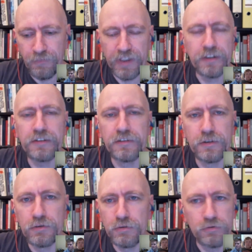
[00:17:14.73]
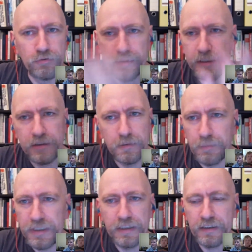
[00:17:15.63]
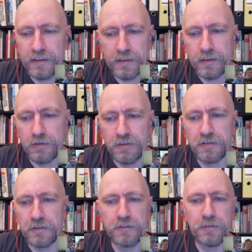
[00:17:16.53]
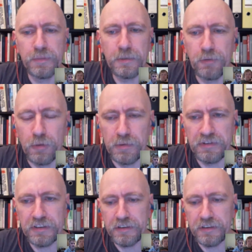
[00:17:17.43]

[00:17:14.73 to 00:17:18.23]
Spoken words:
There is no real big concerns or big problems here.